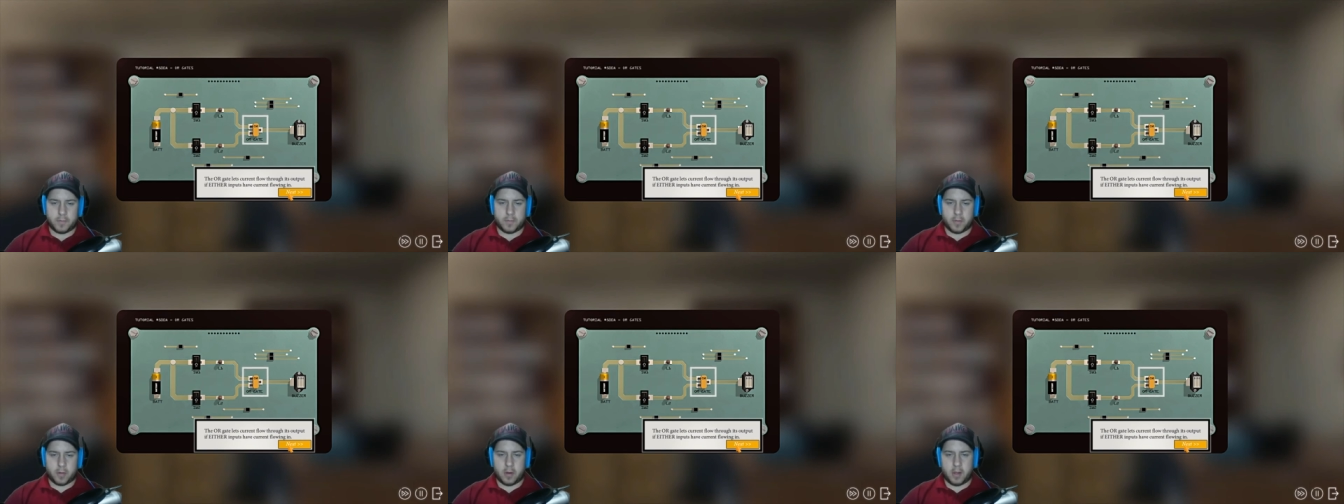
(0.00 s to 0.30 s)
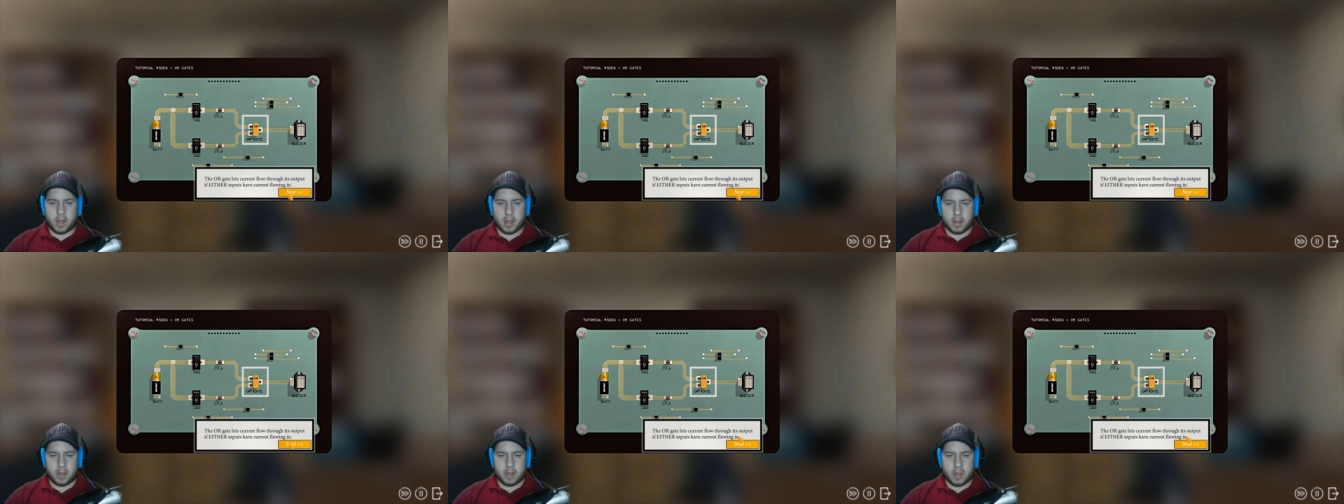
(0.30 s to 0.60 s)
for
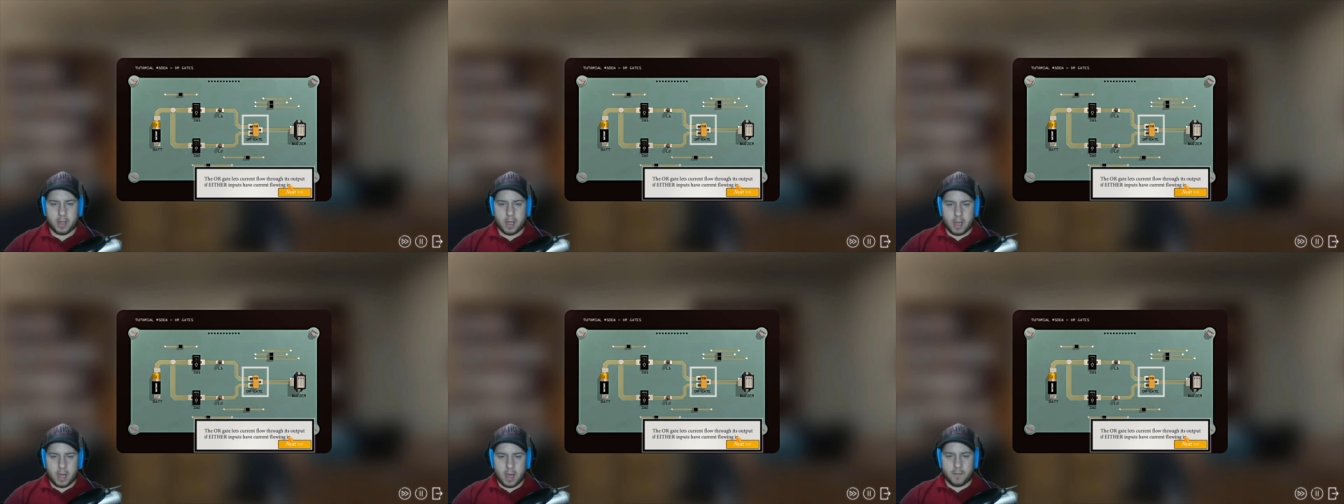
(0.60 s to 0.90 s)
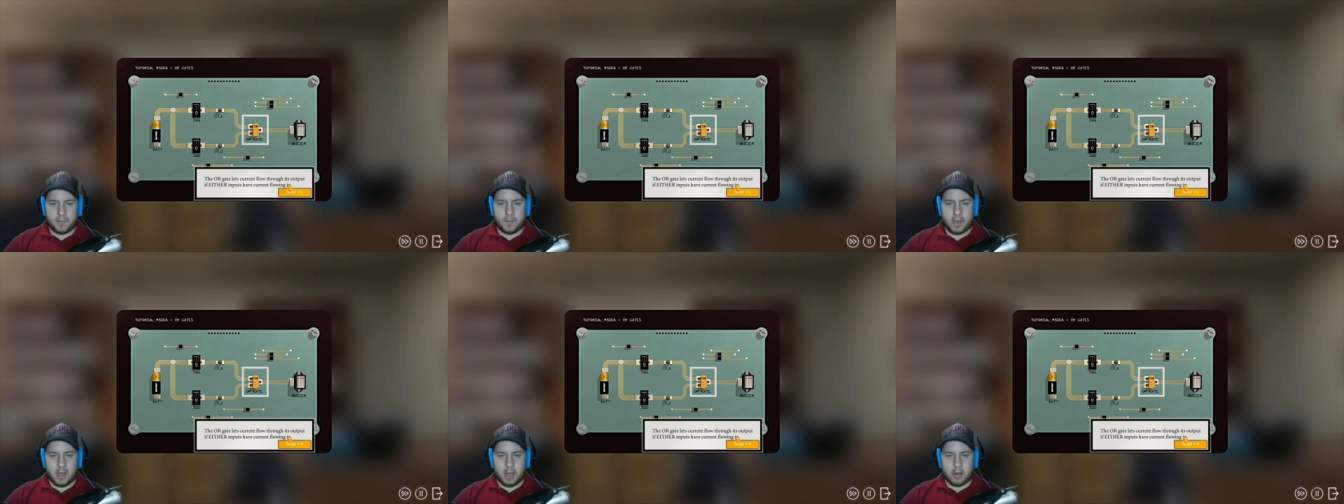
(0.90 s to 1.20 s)

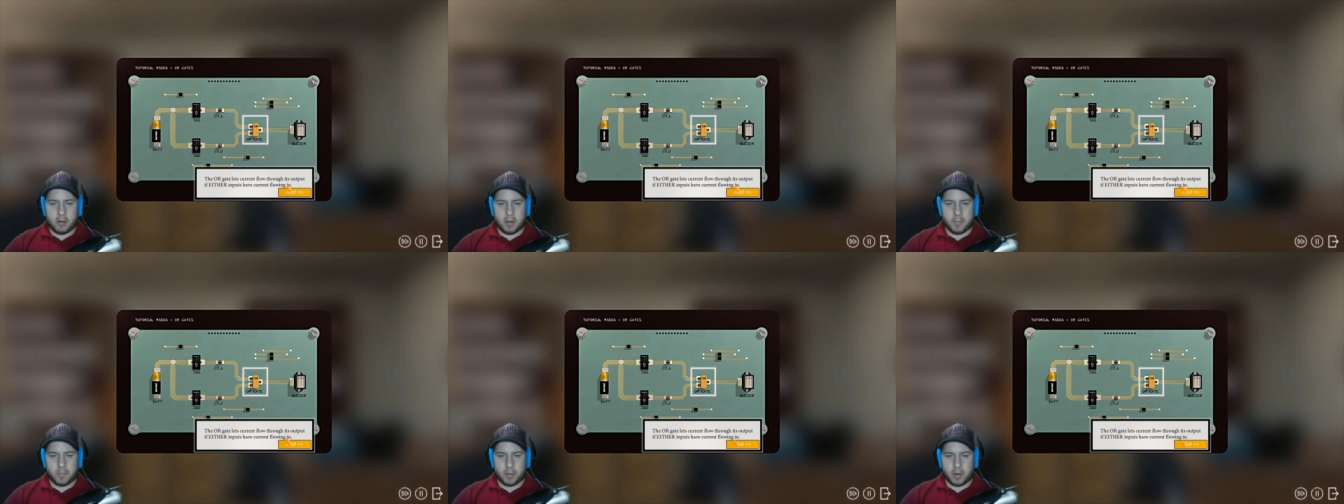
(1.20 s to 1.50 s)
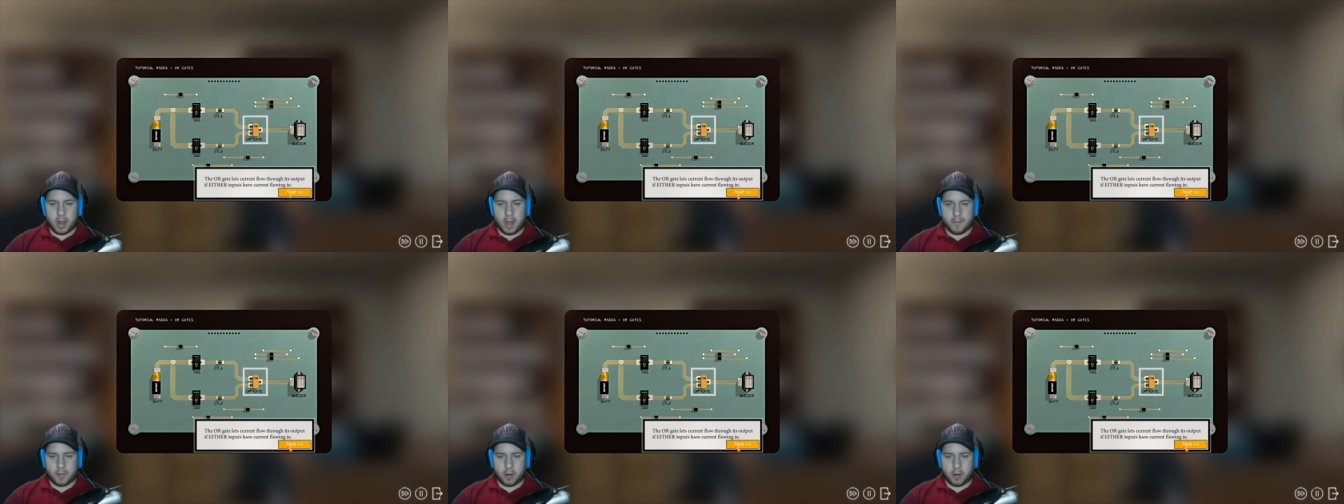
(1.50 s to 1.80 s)
if either input
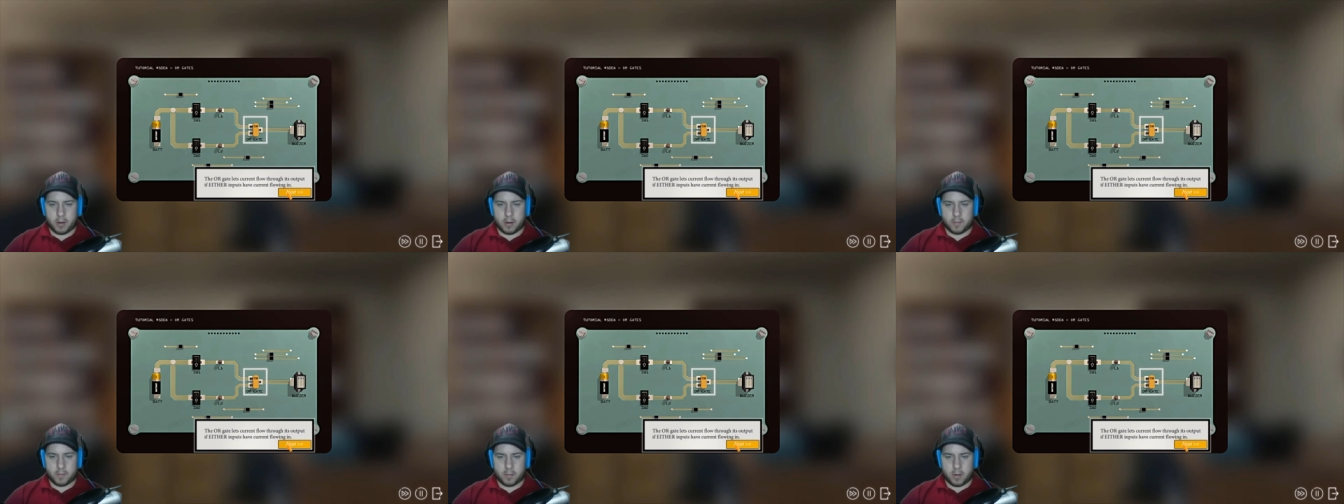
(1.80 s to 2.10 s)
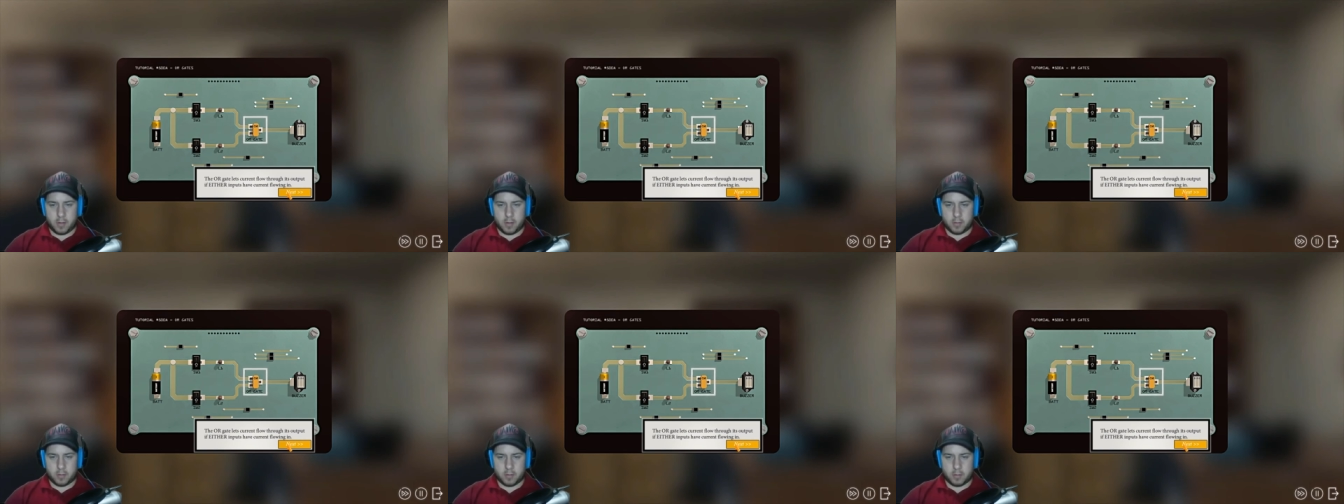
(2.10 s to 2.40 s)
have current
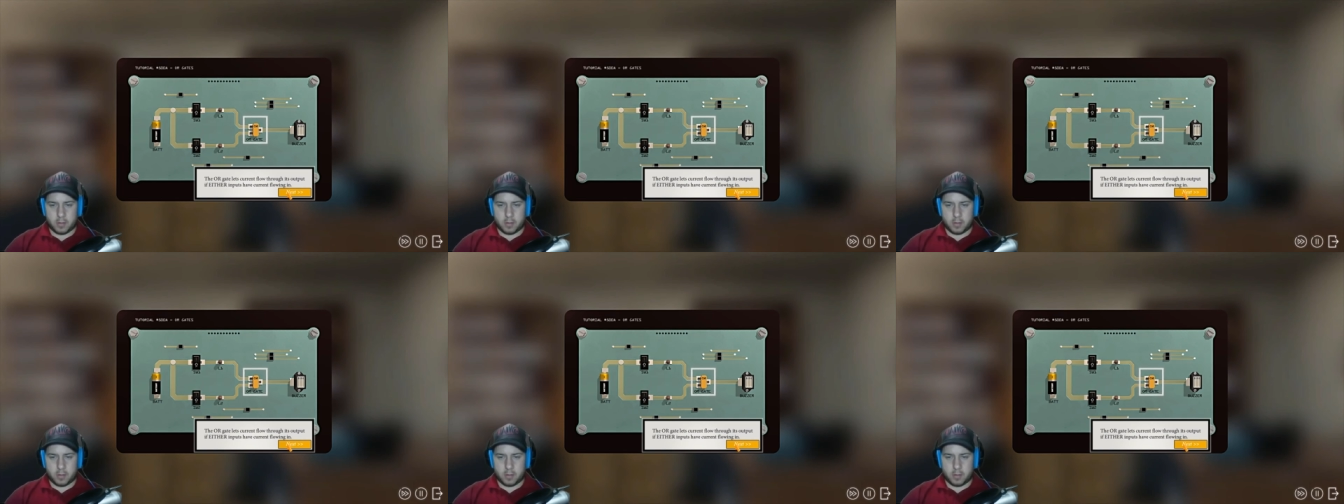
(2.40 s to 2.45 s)
flow.